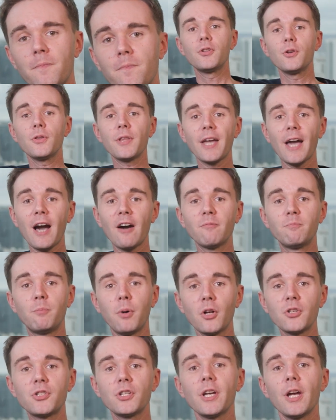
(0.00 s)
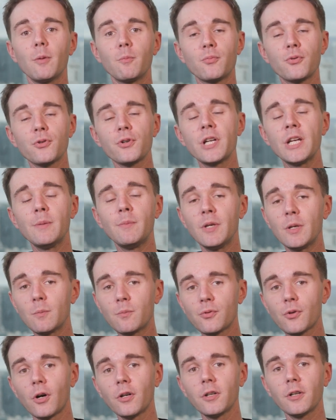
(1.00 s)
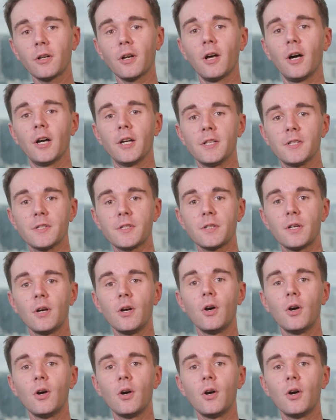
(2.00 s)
Do they have budget and premium product lines?